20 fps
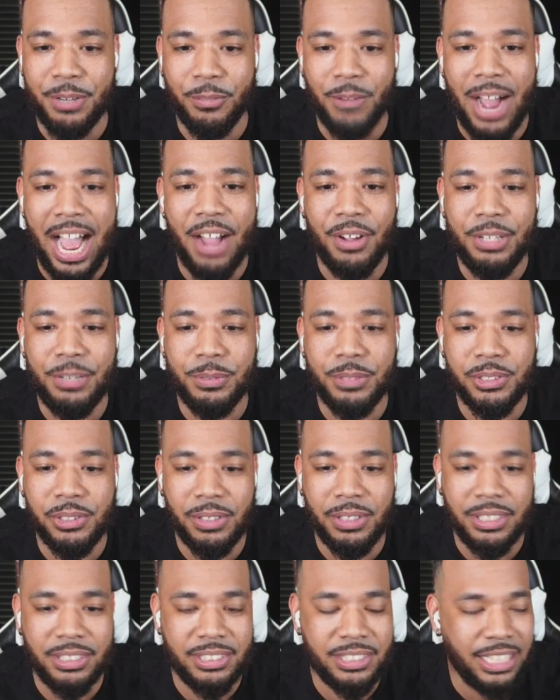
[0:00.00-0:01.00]
while he was
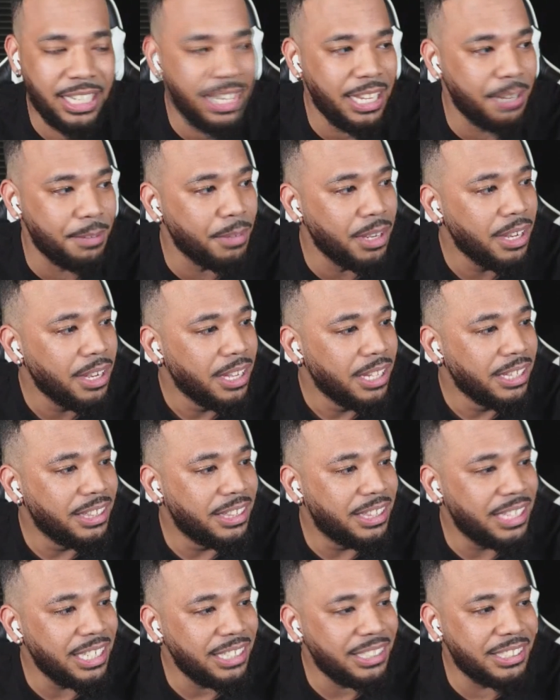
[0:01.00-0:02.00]
on the team.
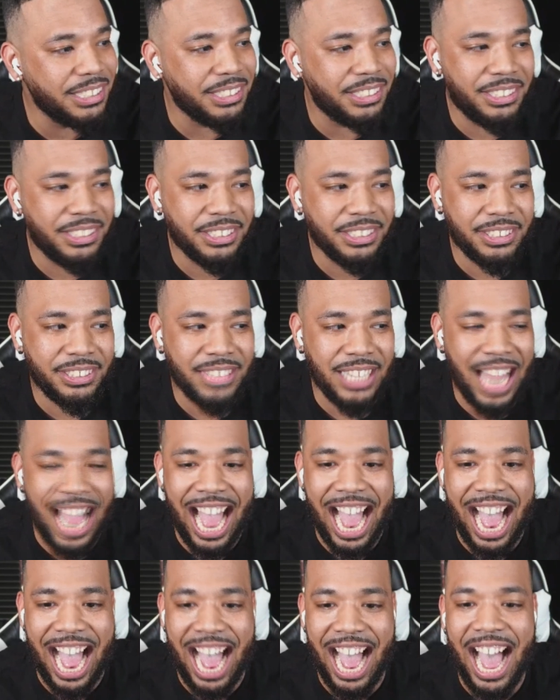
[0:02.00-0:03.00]
This is just
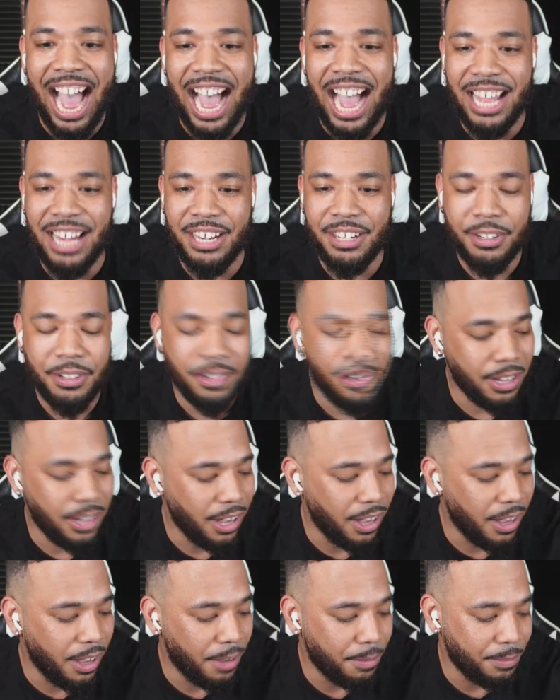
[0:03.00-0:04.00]
odd.
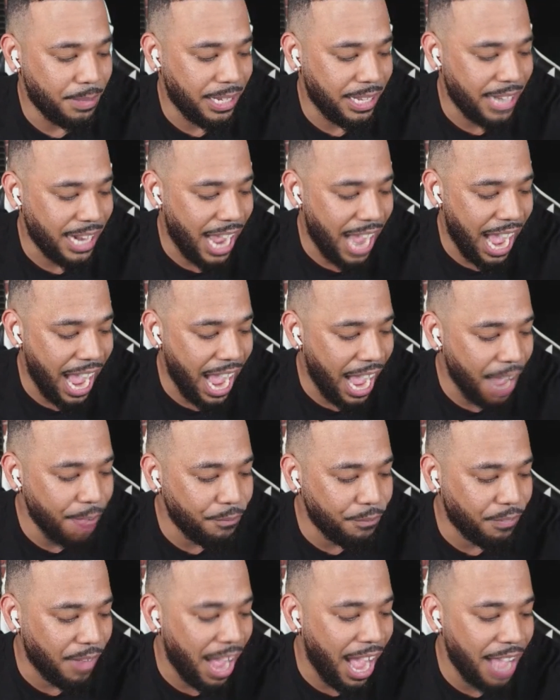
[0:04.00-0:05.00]
Um, and I,
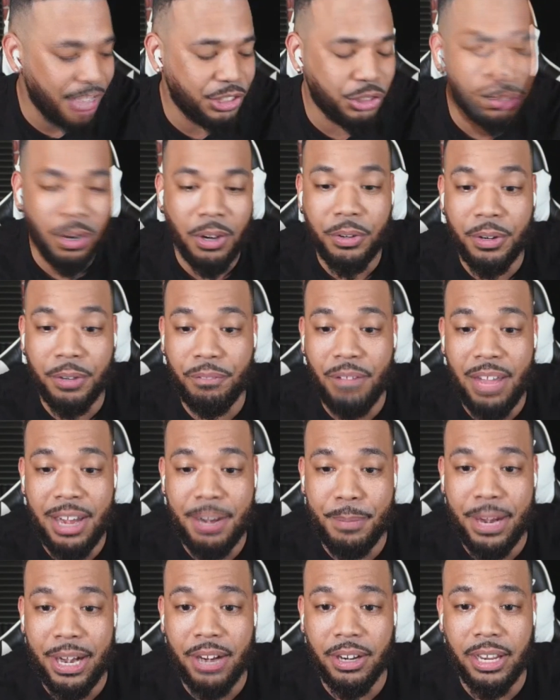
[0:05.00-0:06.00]
I've, I struggle to
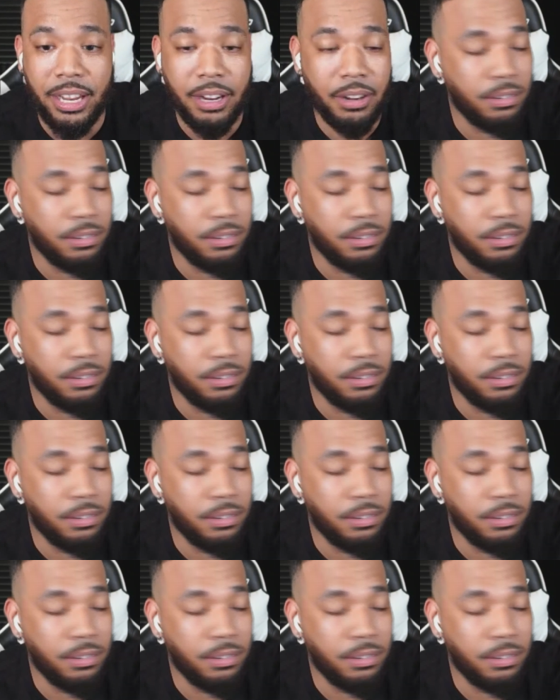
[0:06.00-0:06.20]
find a parallel.